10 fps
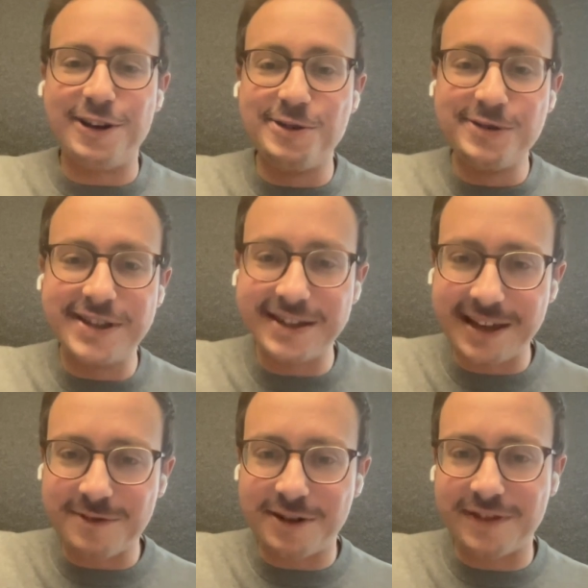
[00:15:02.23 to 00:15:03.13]
uh, used
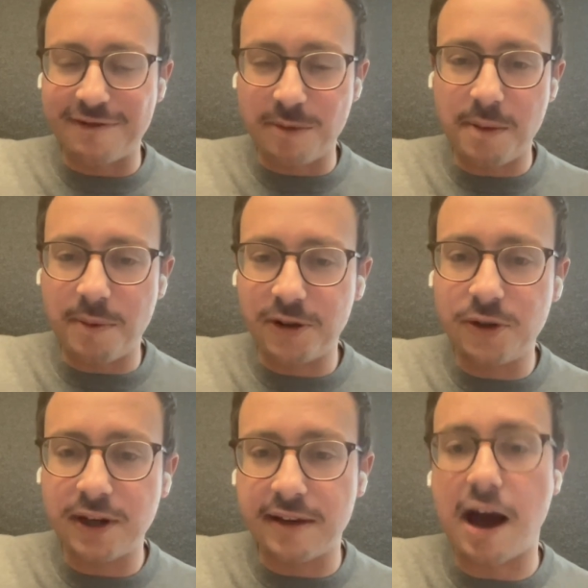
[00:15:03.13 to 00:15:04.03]
in terms of developer
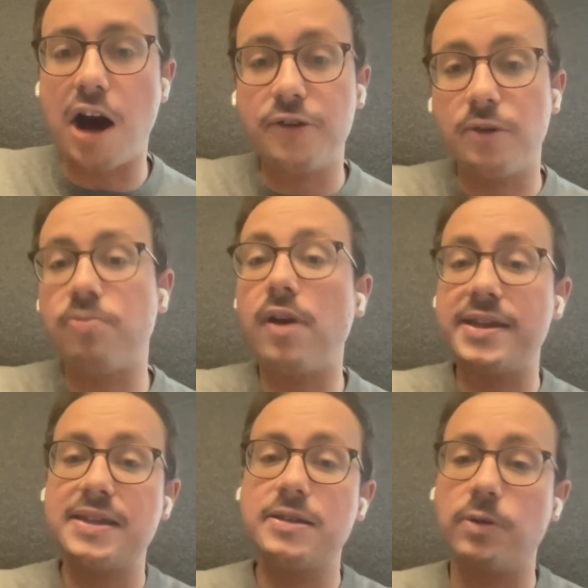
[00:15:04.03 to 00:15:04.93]
portal and how the
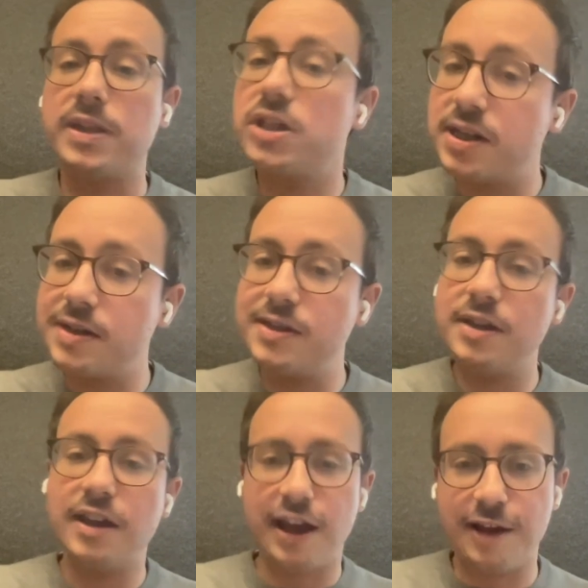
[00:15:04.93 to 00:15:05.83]
pricing
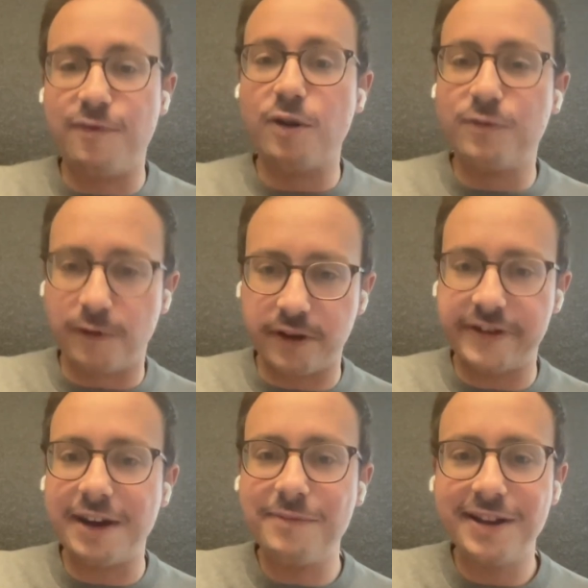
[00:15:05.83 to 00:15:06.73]
strategies evolve over
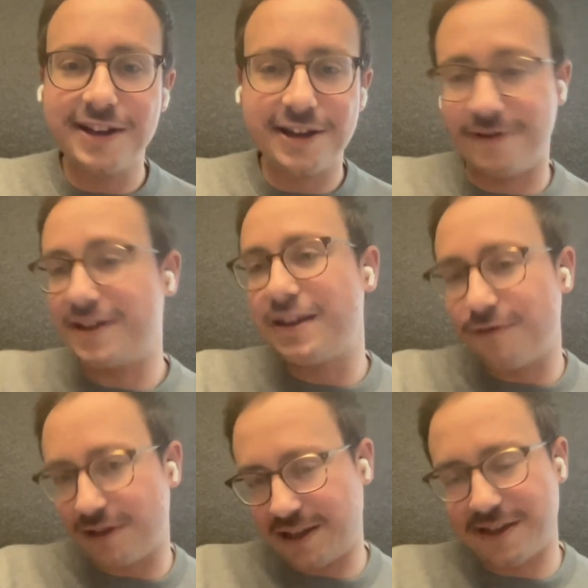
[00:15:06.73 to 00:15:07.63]
time. So it's
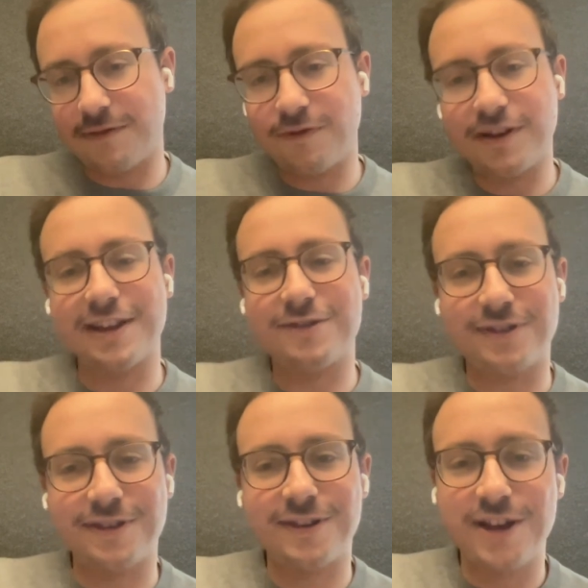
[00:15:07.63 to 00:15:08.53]
definitely something that
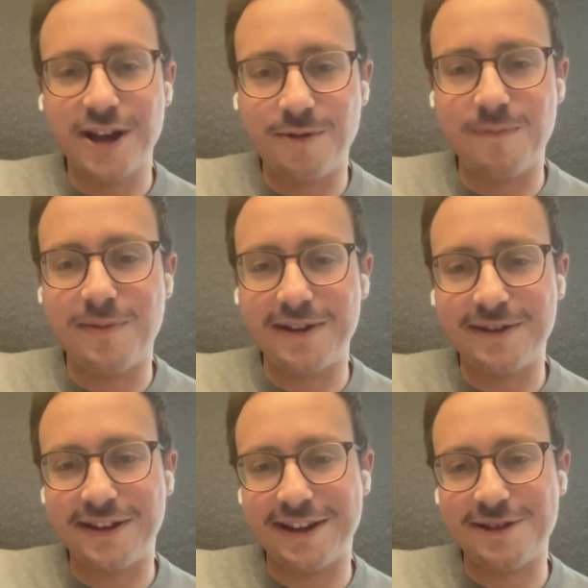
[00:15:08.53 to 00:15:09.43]
we
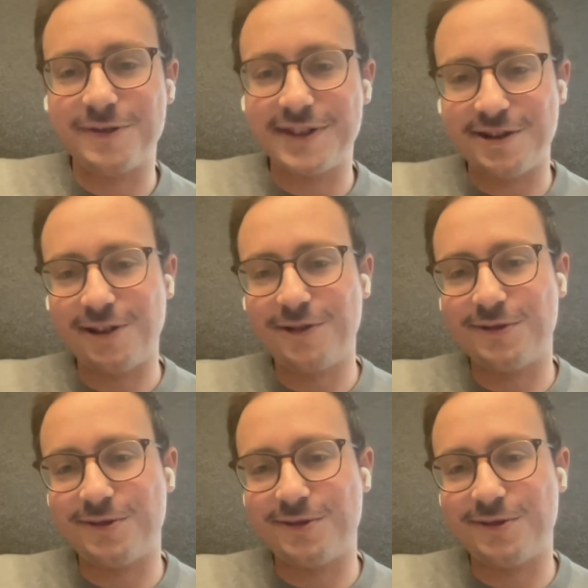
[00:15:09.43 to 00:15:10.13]
plan and consider